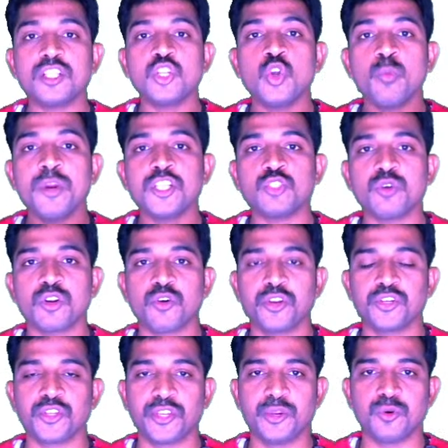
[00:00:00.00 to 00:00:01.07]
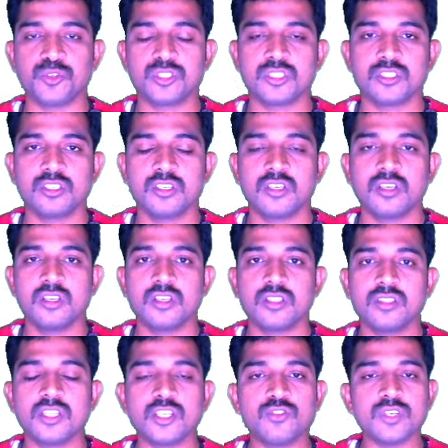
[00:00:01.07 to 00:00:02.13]
are the domains we are going to use?
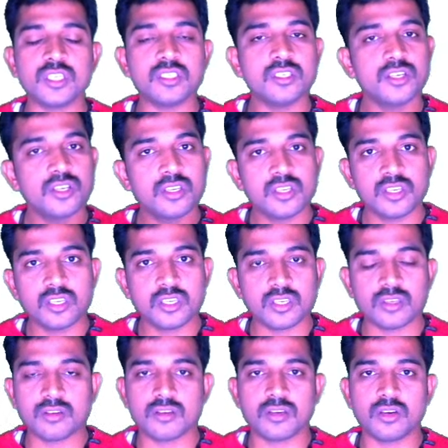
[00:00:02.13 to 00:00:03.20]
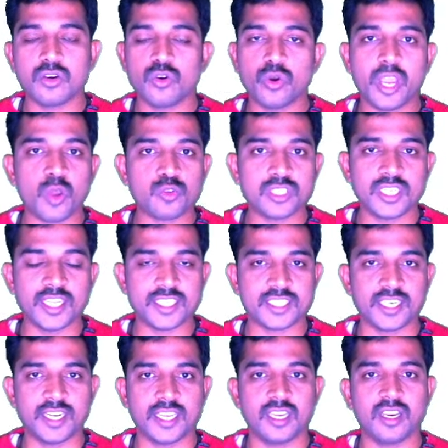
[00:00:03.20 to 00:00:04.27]
That one we have seen
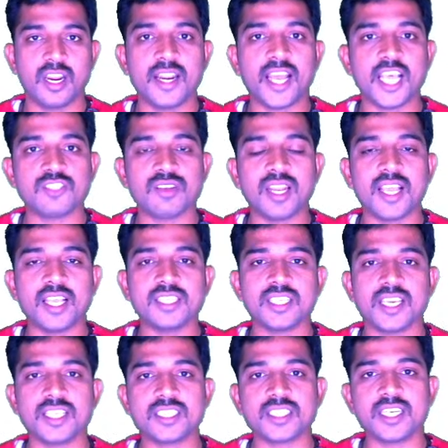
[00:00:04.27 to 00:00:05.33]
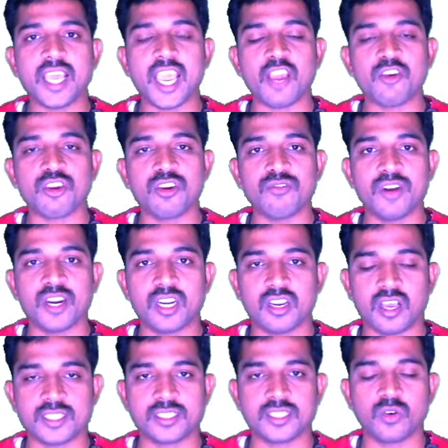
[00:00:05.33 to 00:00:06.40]
yesterday, and as well as yesterday I have given one
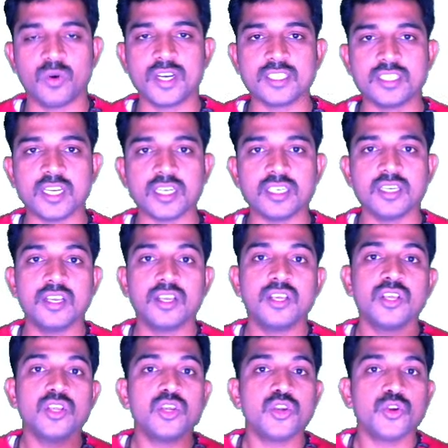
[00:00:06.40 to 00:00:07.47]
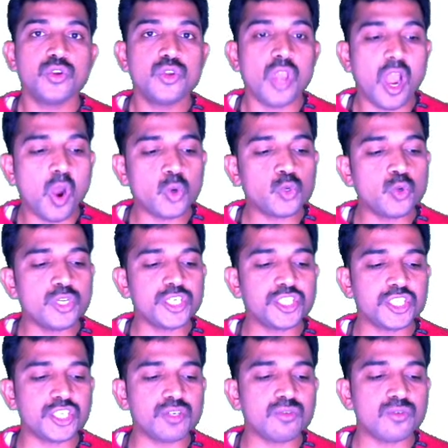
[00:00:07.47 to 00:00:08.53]
task. What is that? You have to
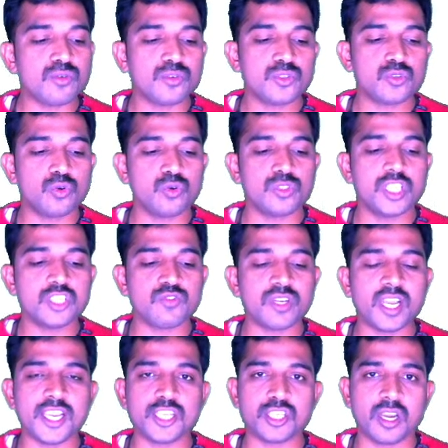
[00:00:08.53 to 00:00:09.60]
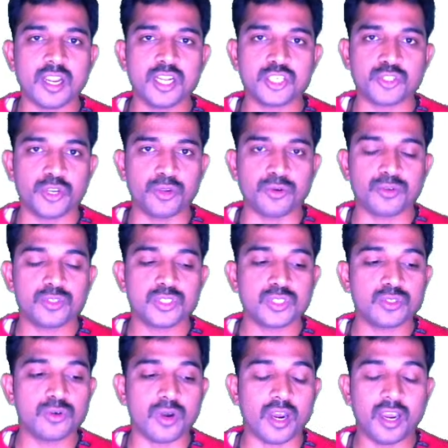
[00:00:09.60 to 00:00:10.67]
retrieve. So this one I will show you.
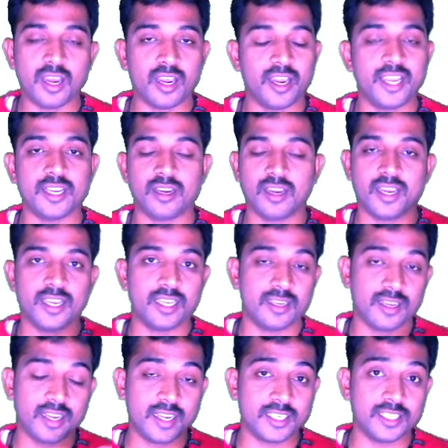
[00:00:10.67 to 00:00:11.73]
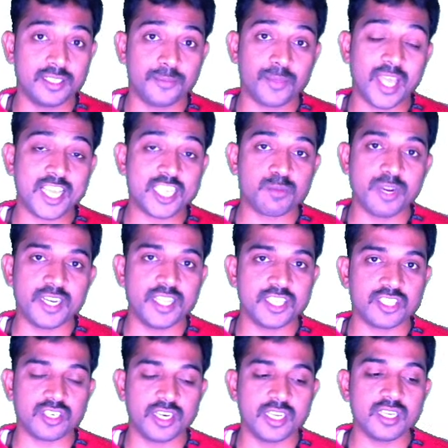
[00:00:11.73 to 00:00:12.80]
So I explained
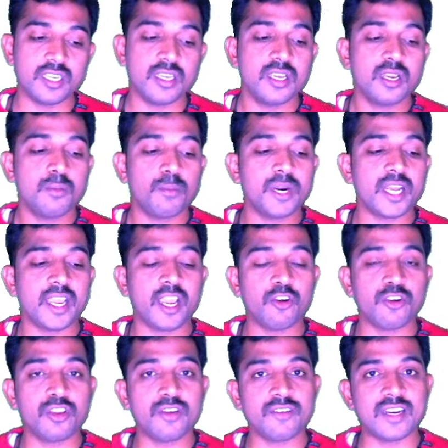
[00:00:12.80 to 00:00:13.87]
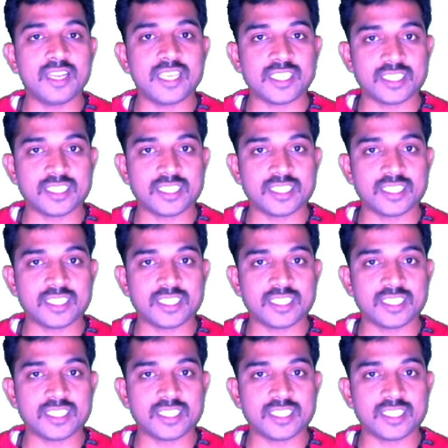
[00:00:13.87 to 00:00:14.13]
yesterday, but I have given one